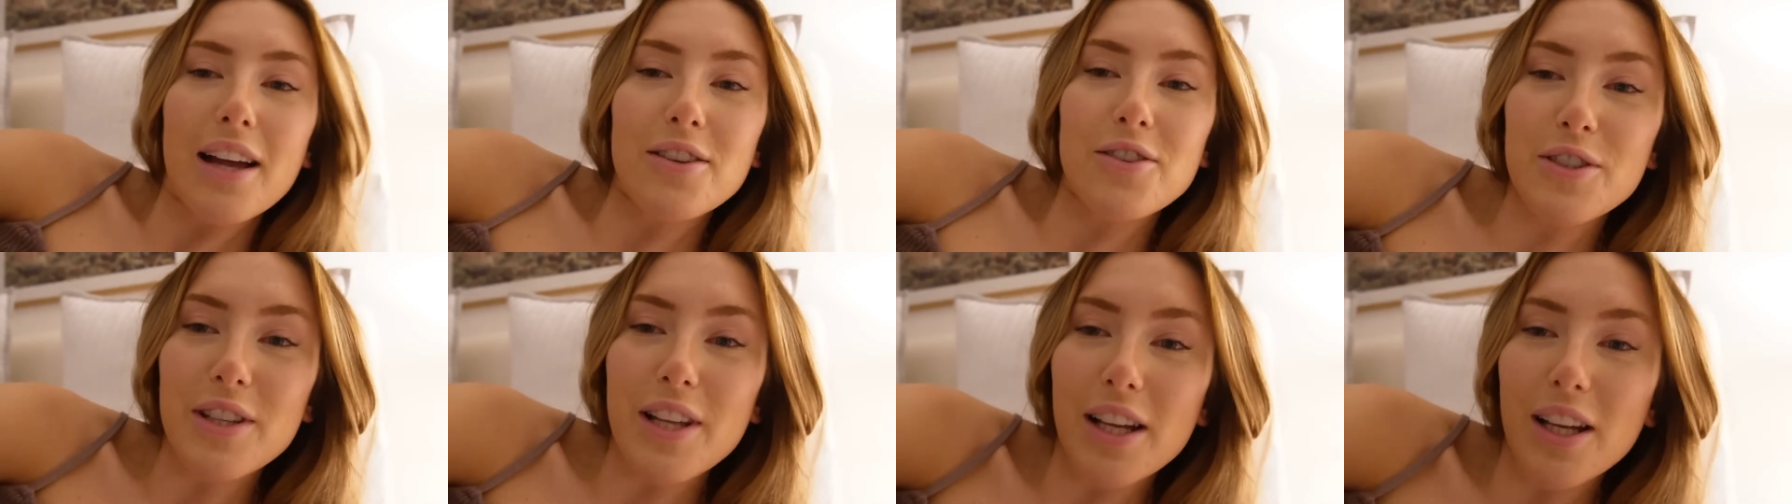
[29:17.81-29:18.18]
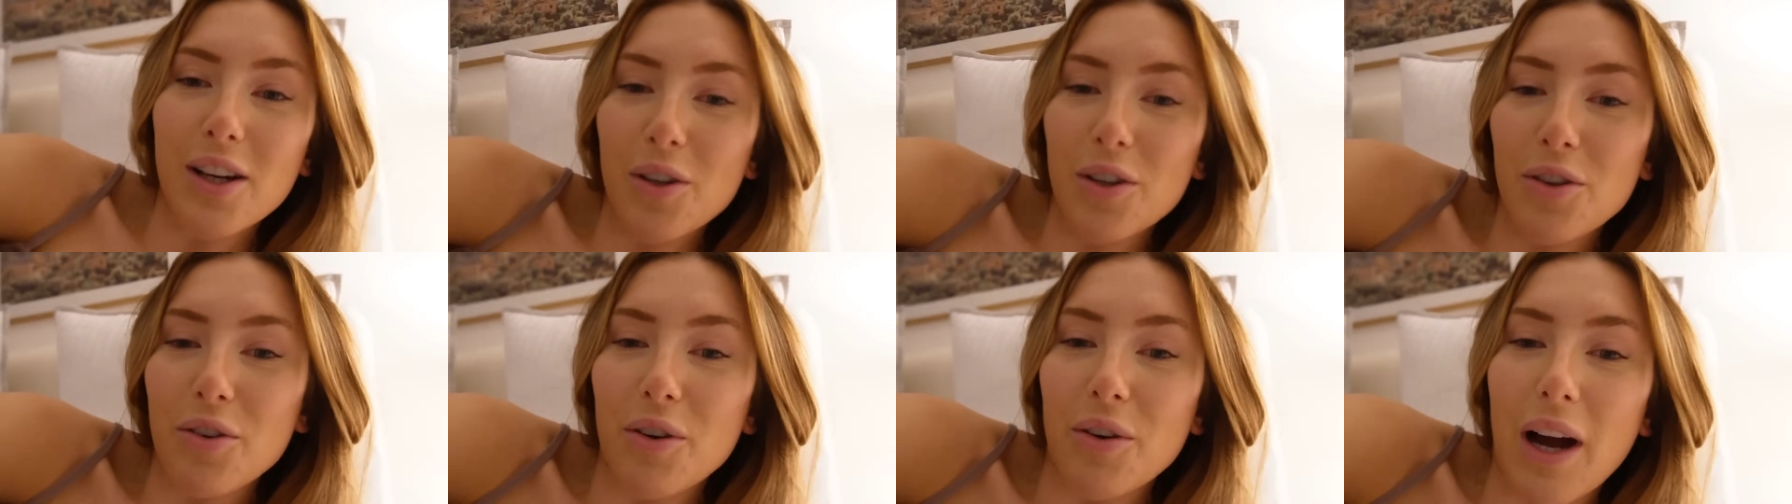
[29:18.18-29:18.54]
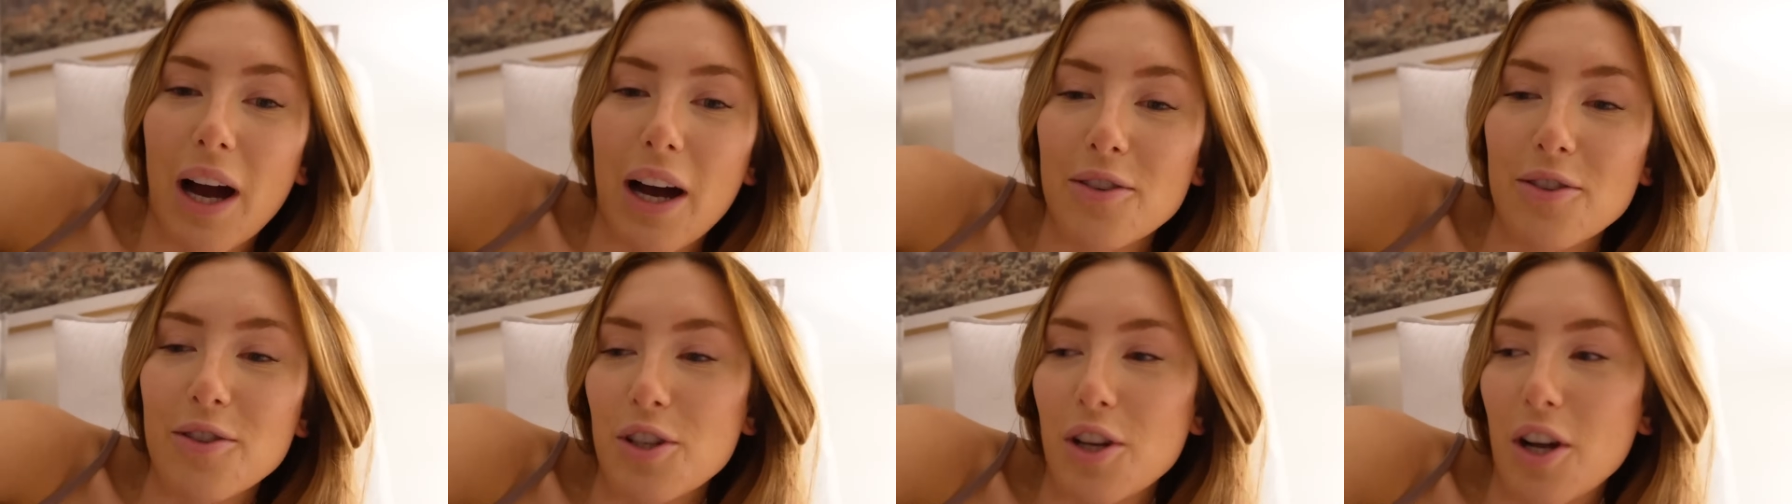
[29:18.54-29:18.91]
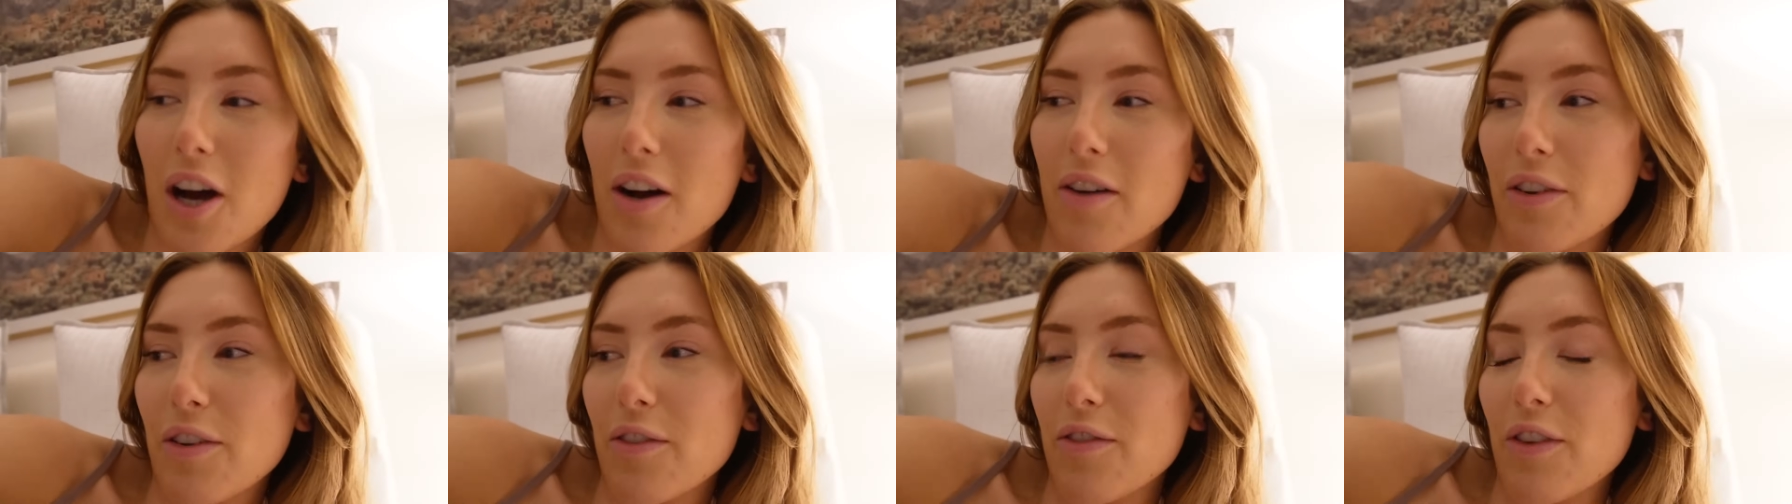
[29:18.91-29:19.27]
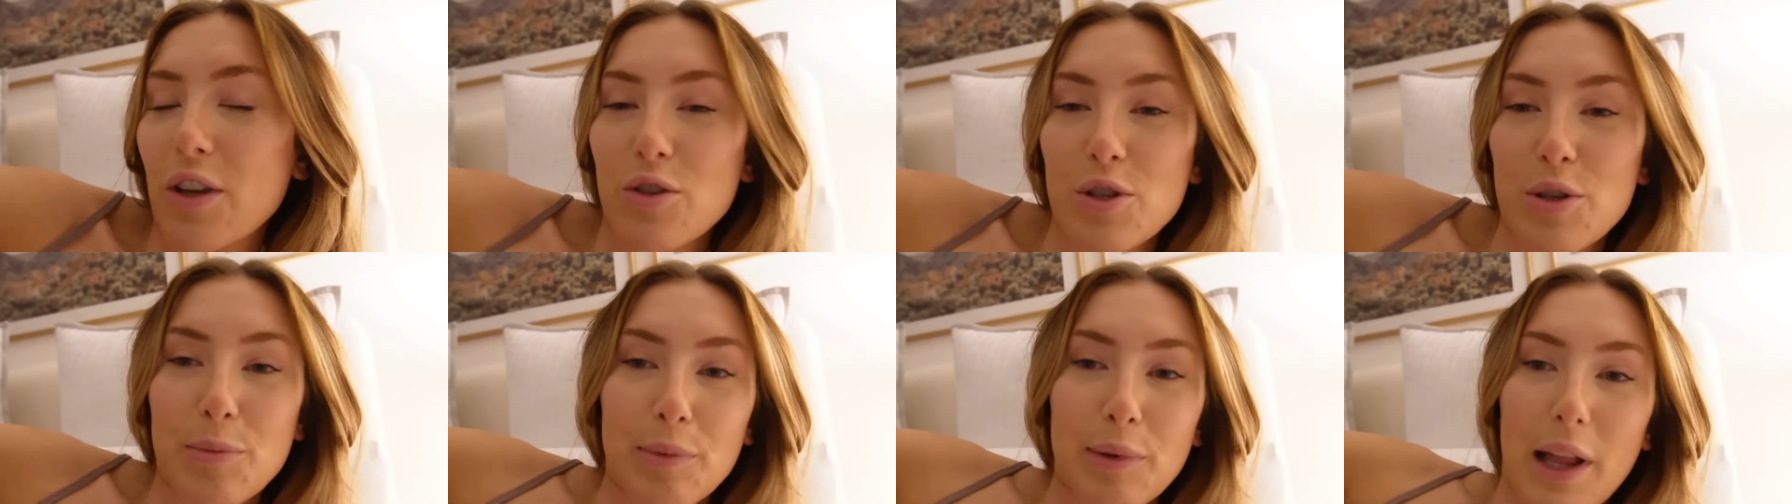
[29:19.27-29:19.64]
just like going through house stuff and
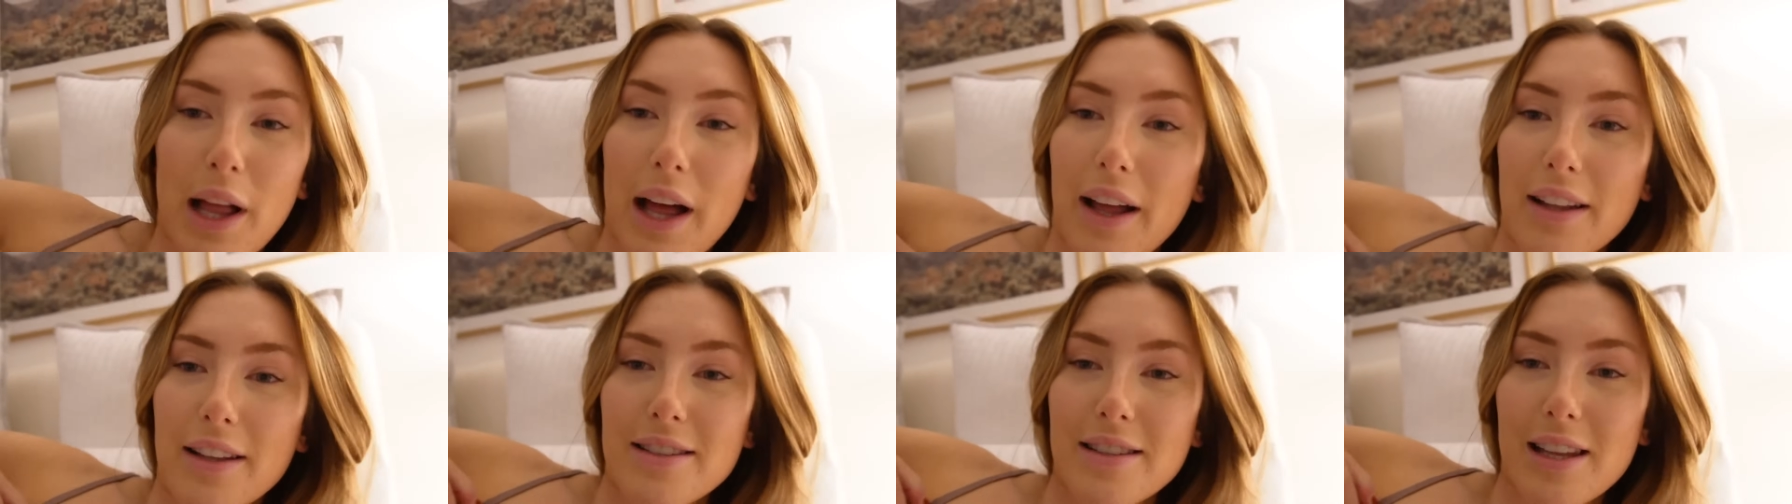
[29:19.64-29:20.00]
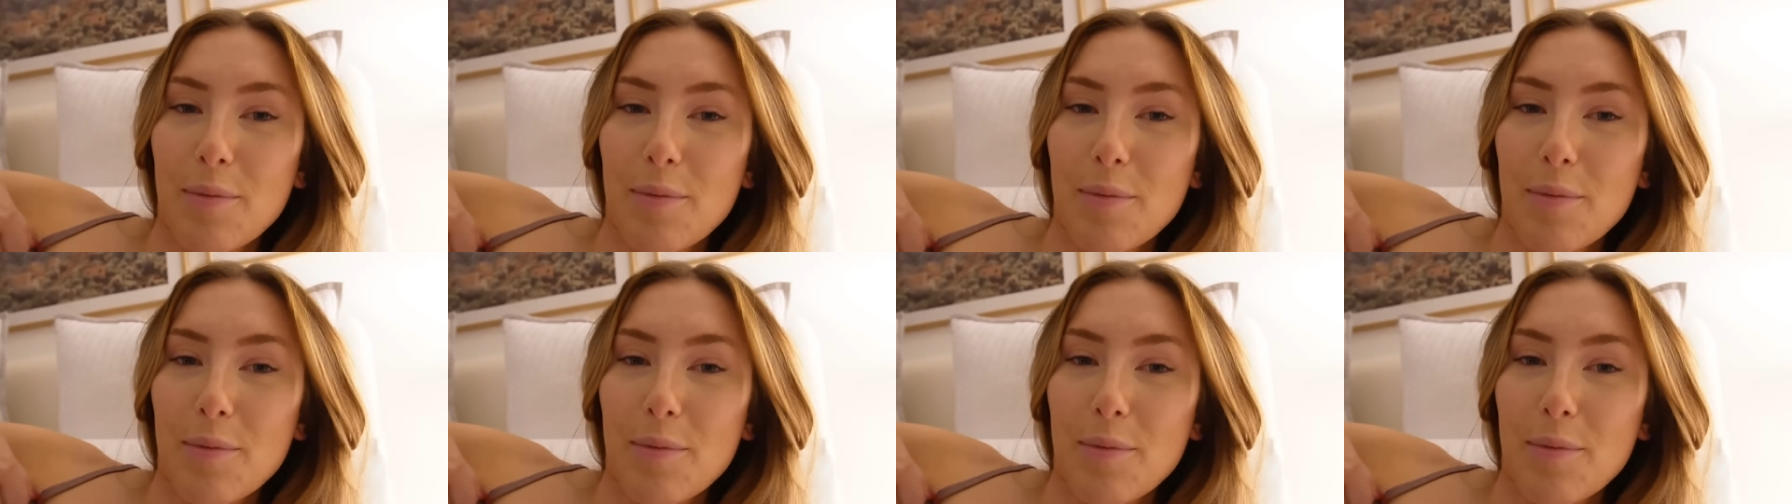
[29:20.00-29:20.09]
future plans,